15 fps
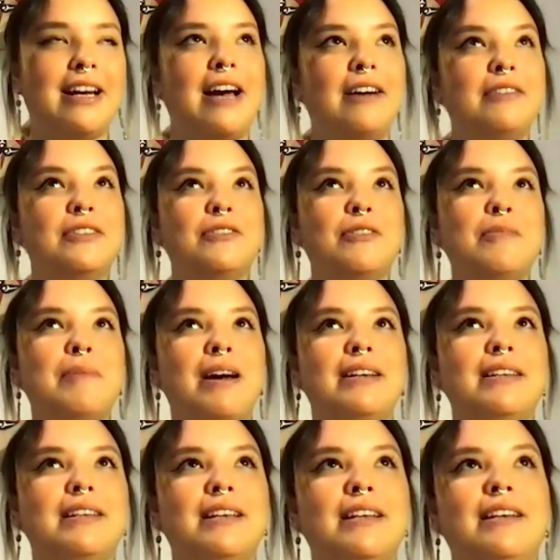I was
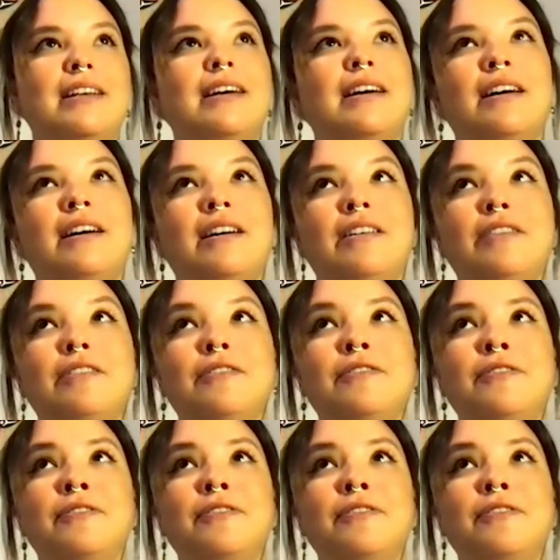reminded of